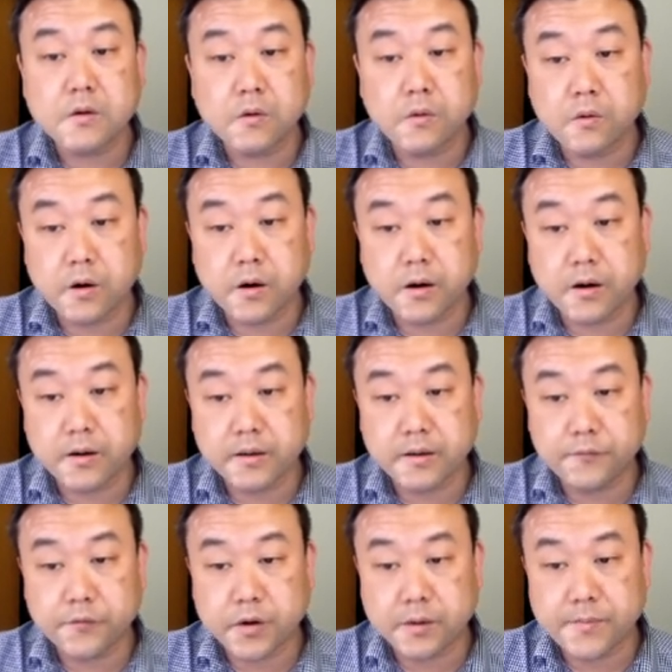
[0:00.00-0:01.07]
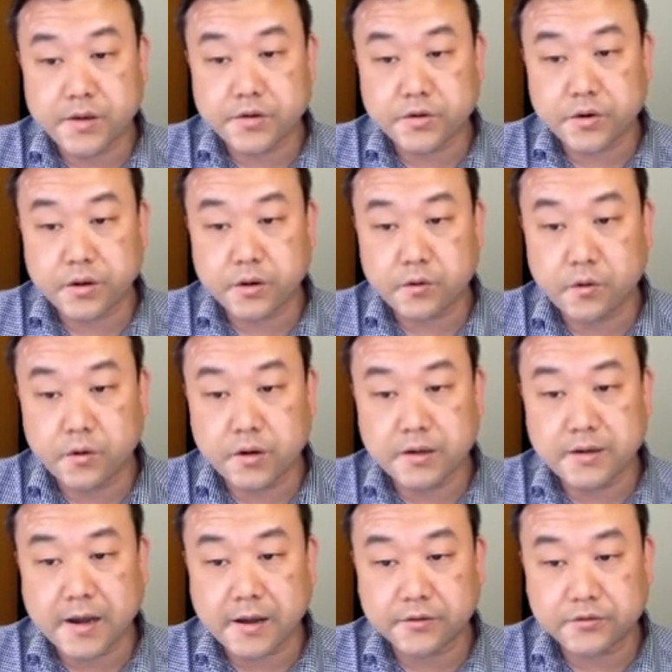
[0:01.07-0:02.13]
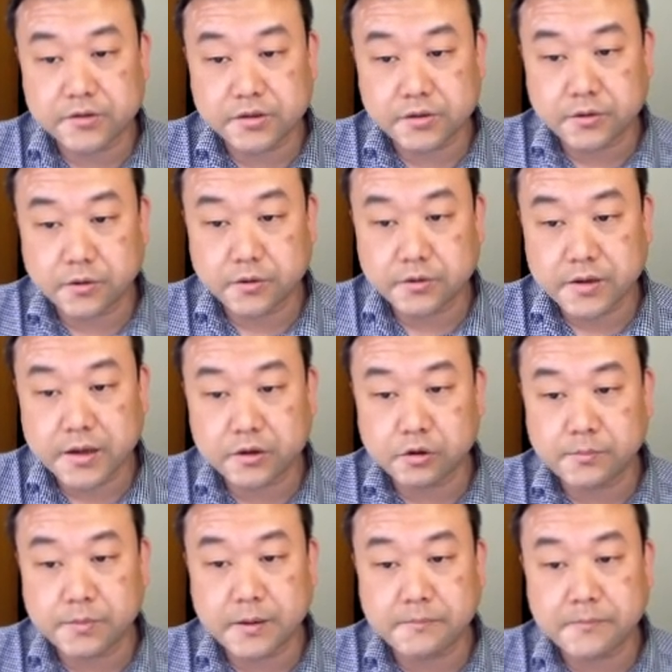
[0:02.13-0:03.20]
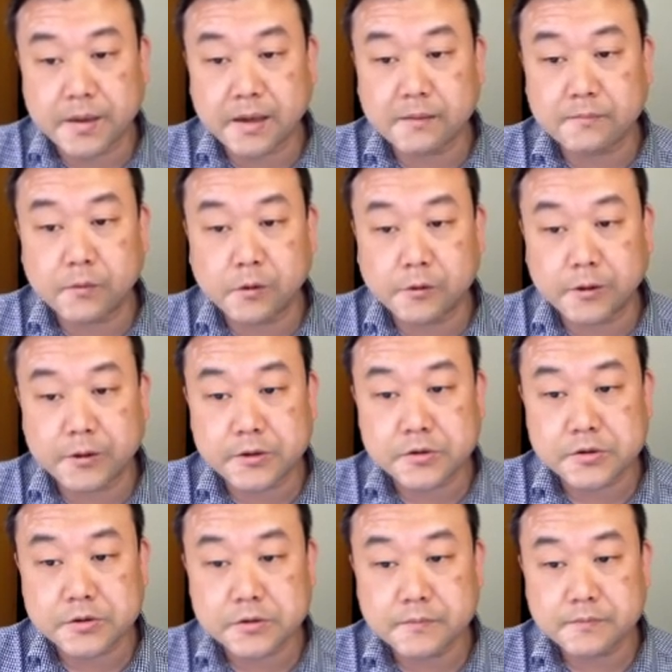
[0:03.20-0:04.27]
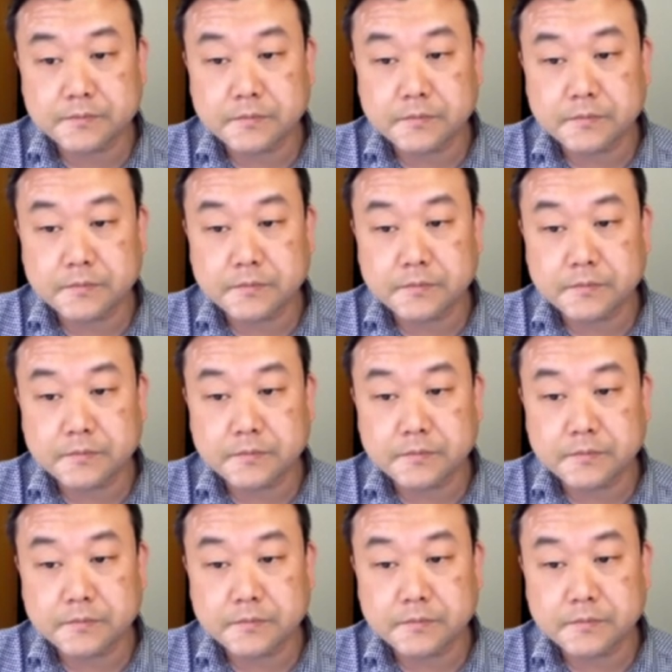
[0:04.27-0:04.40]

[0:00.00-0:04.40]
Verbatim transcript: or if you're measuring only down to zero, that will be peak voltage.